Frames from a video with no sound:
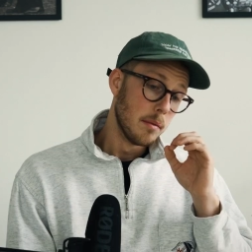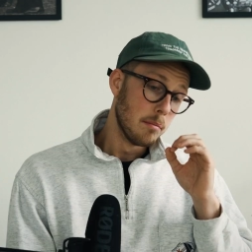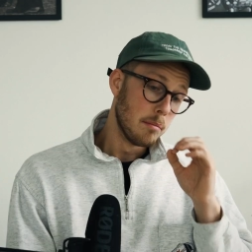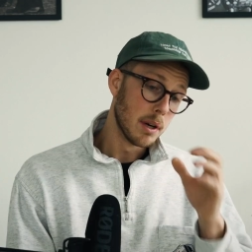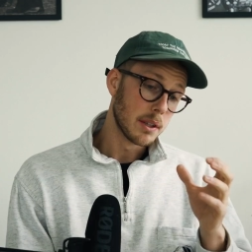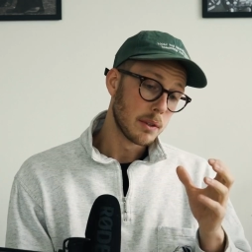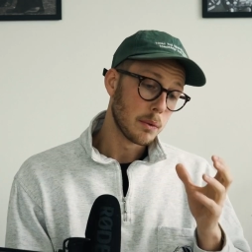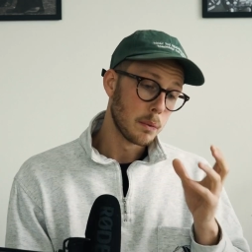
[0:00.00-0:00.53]

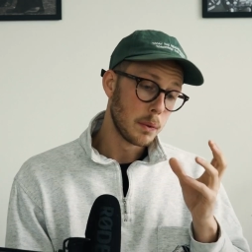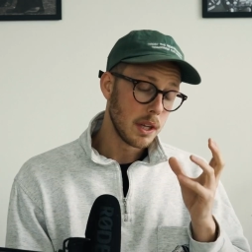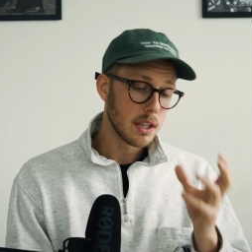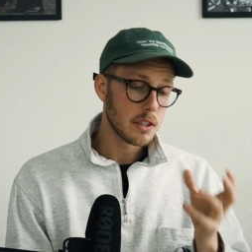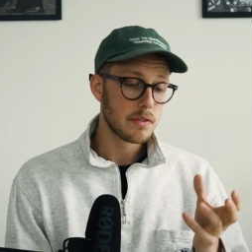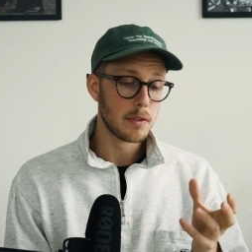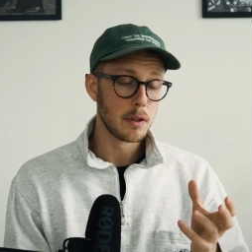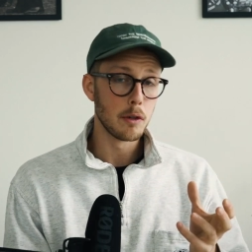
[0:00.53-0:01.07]
But we
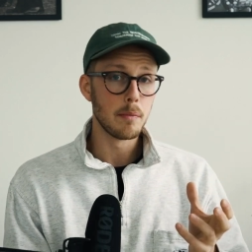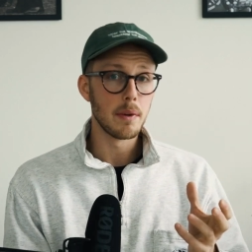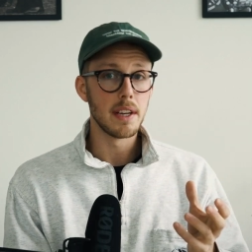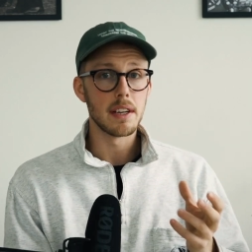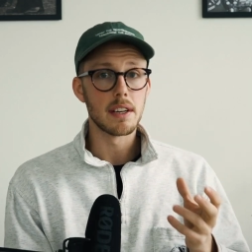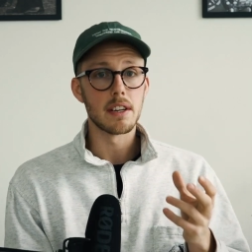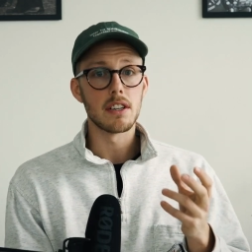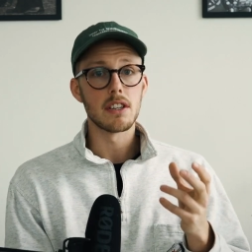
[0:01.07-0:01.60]
as
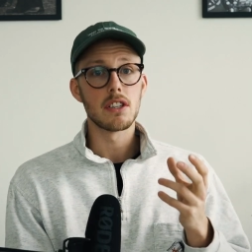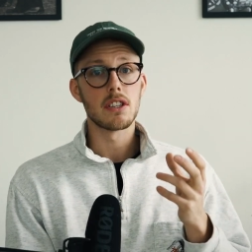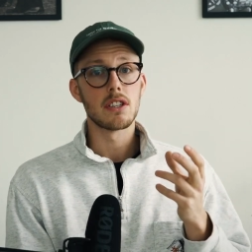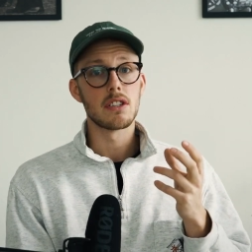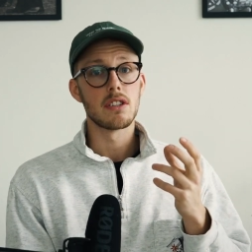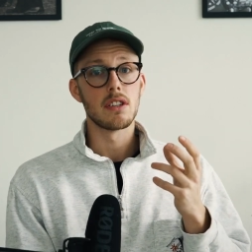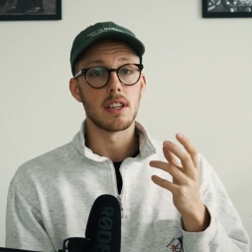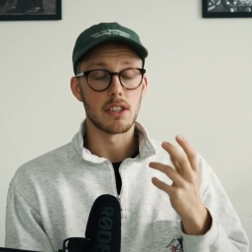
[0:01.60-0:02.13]

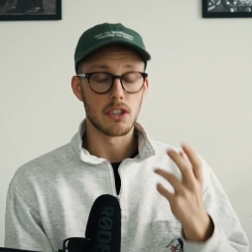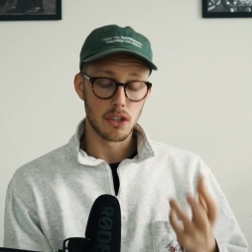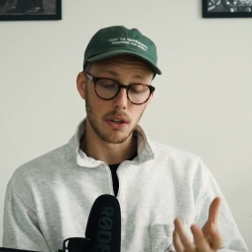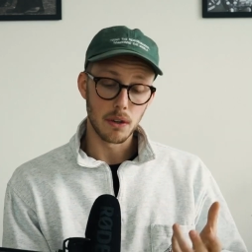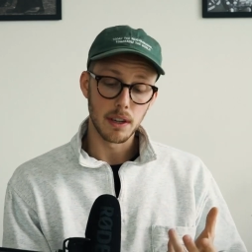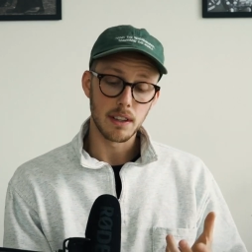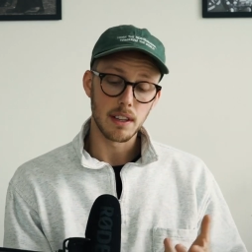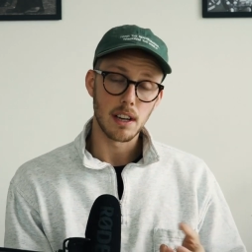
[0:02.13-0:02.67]
filmmakers, as
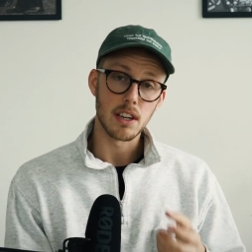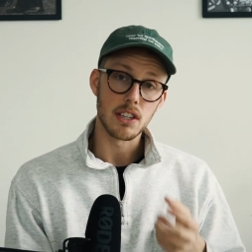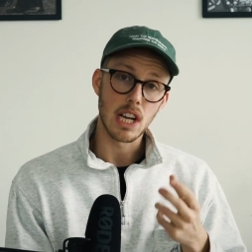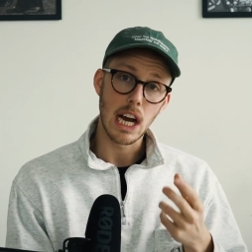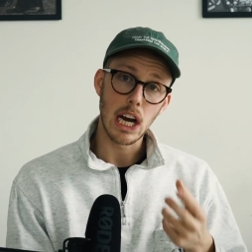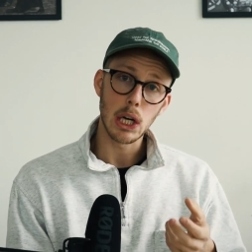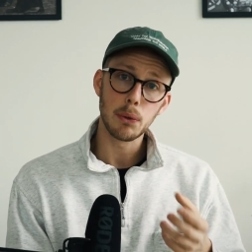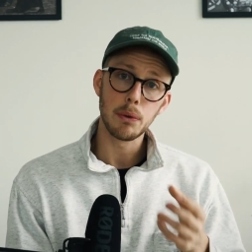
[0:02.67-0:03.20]
storytellers,
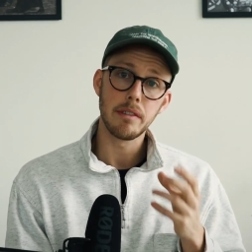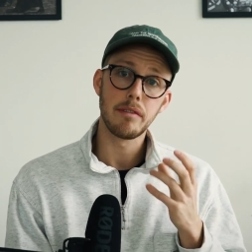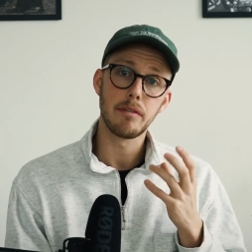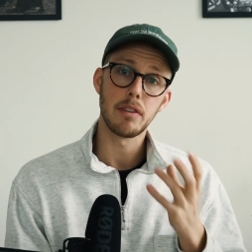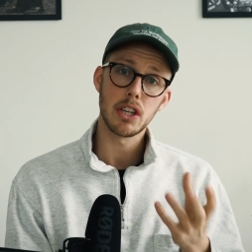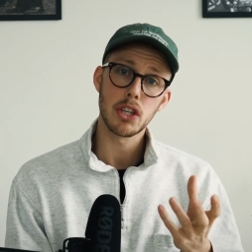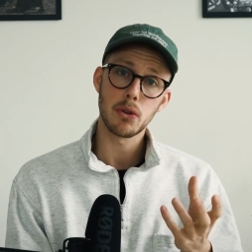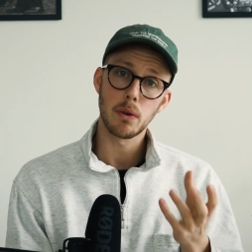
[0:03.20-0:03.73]
how do we
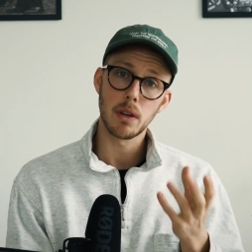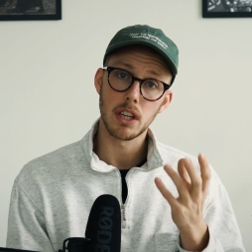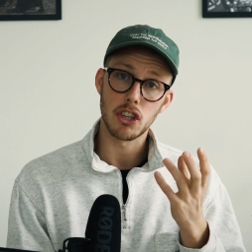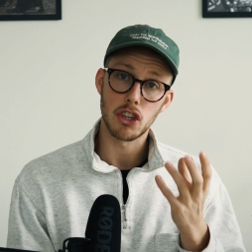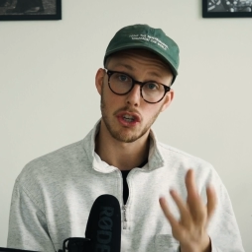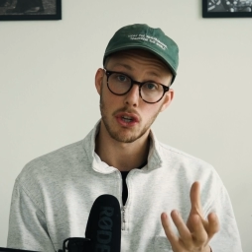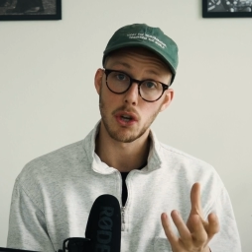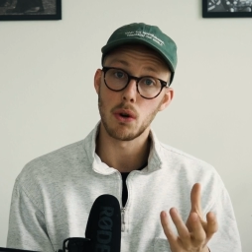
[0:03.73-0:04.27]
visually
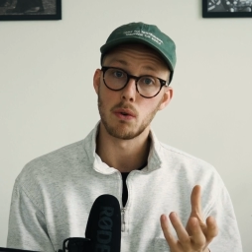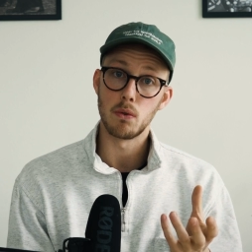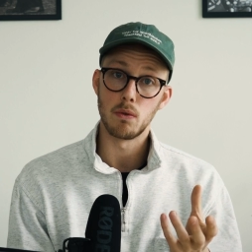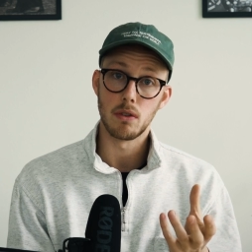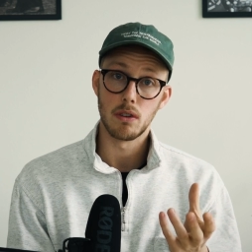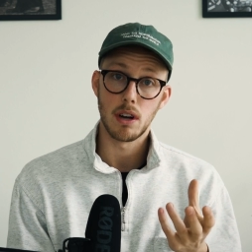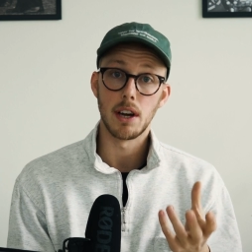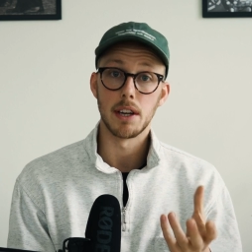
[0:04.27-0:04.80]

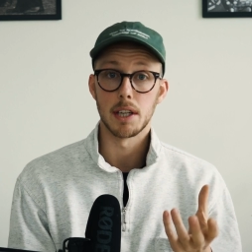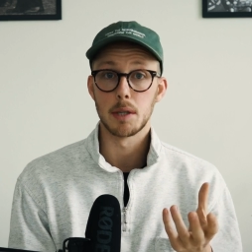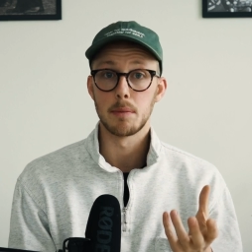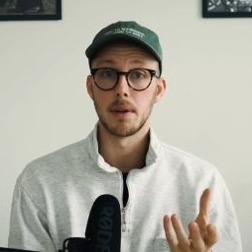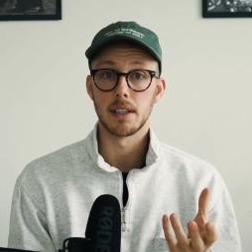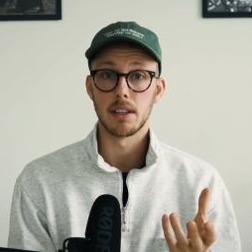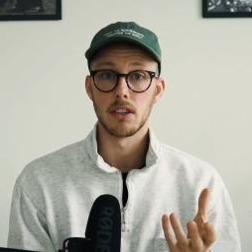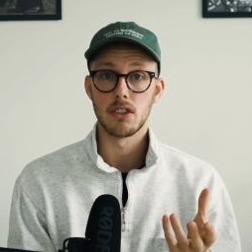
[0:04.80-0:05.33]
show
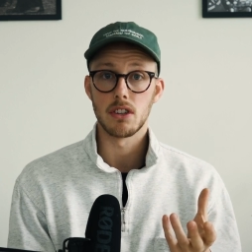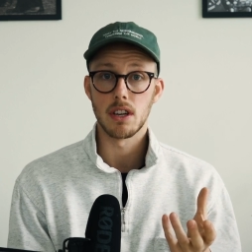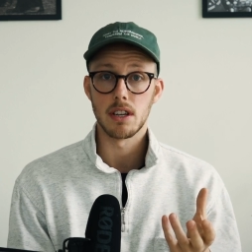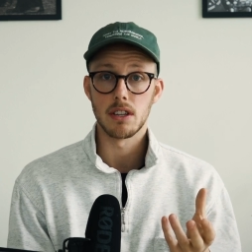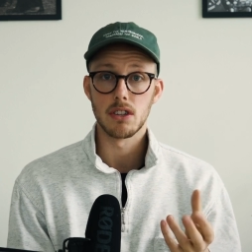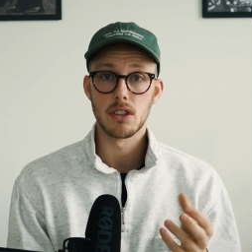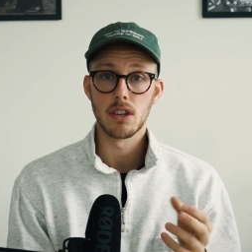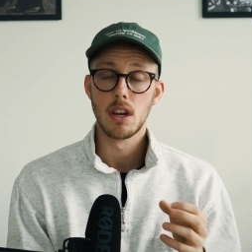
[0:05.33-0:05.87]
unexpected
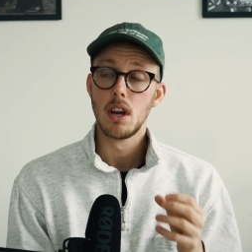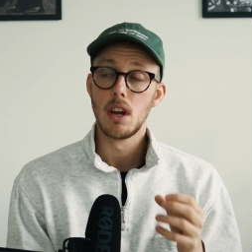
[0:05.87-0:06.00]
change?